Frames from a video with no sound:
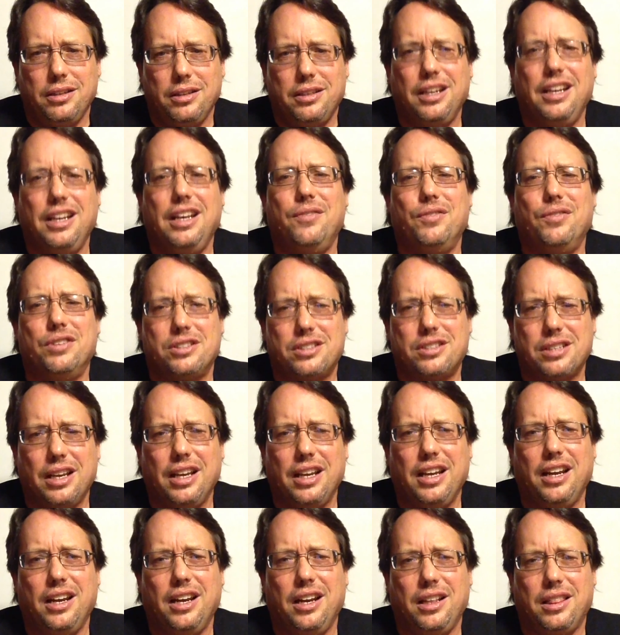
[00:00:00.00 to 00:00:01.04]
to even
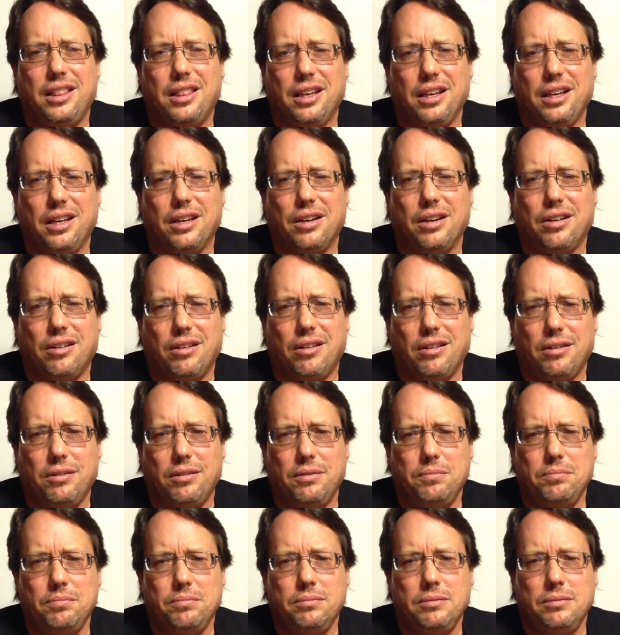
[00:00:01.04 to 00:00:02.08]
say anything at all."